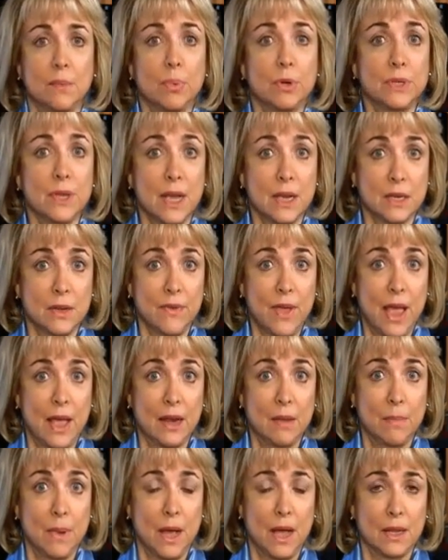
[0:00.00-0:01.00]
protective
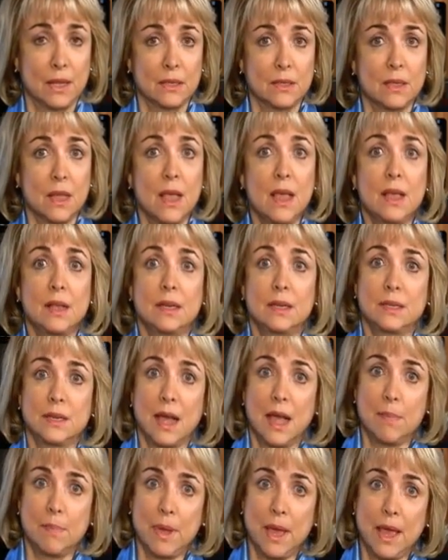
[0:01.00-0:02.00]
antibodies to
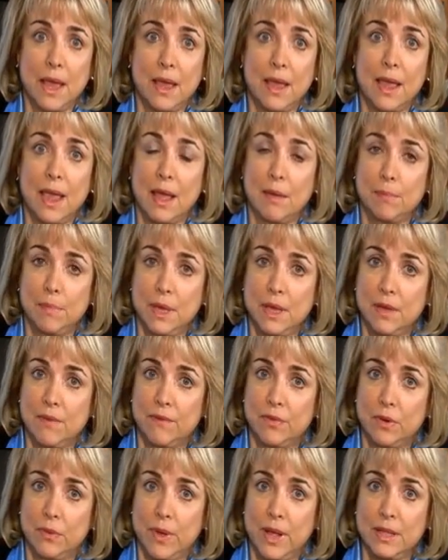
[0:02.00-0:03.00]
type A and B
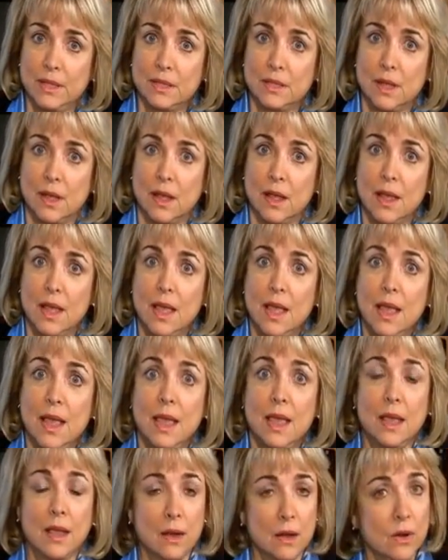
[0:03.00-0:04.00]
influenza,
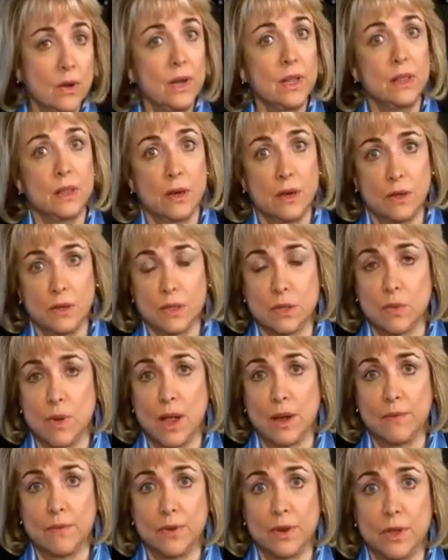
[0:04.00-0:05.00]
including the new
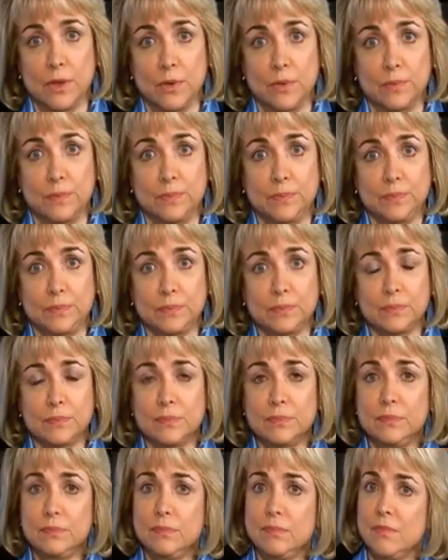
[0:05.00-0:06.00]
swine flu?
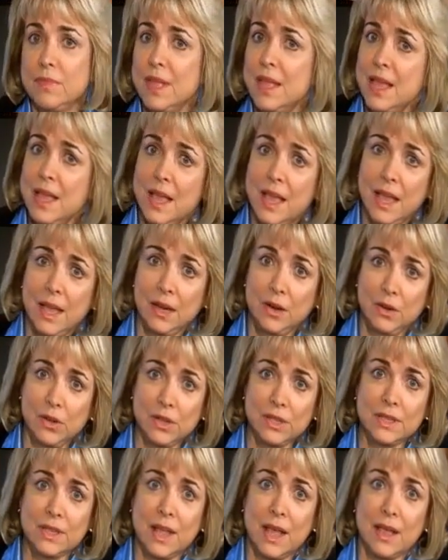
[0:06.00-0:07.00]
It
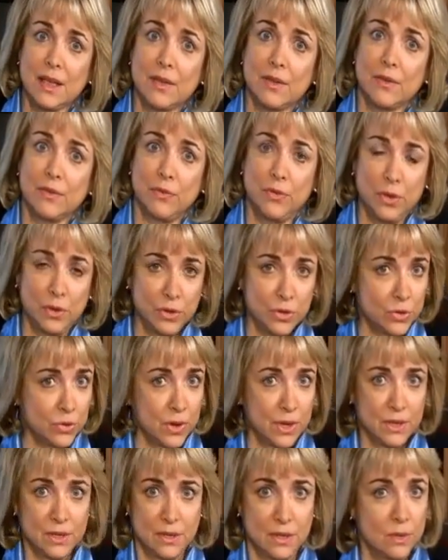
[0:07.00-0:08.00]
looks like few
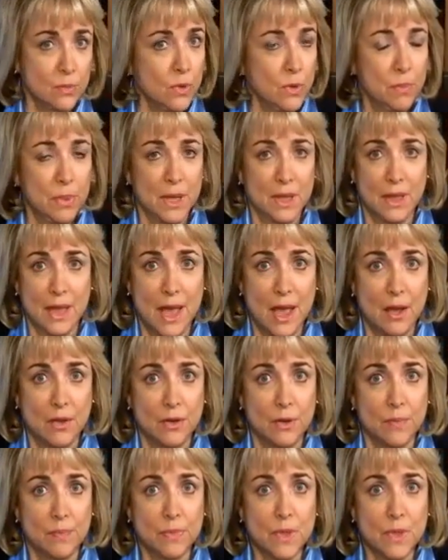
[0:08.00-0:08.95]
choices will be allowed.